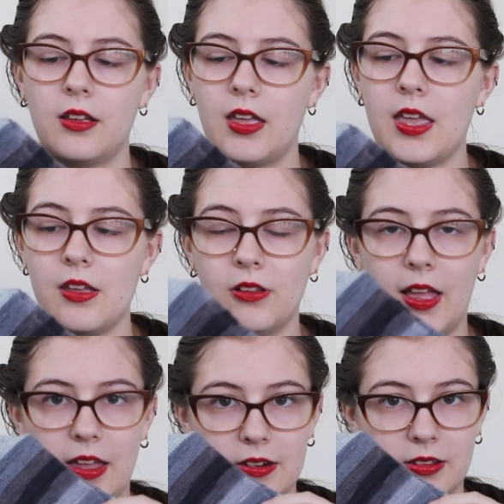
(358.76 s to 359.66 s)
heel
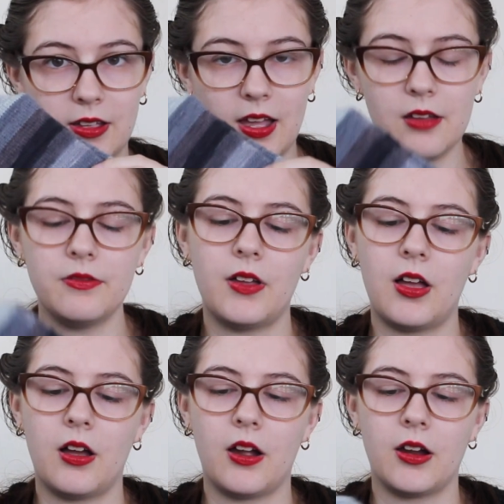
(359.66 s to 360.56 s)
and cuff
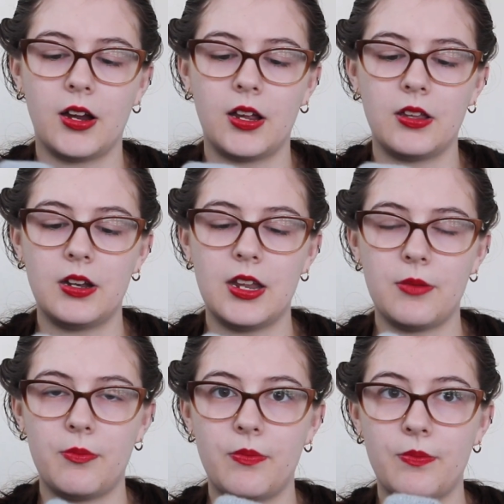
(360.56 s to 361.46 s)
are
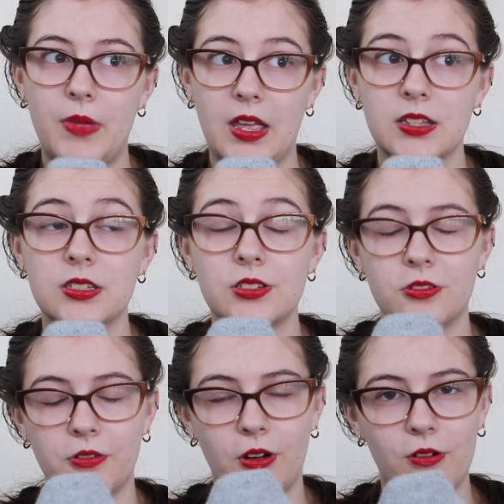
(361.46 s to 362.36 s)
knit Pex
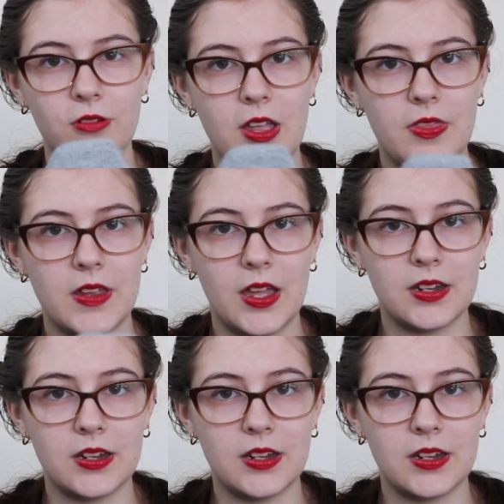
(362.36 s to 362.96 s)
Stroll in the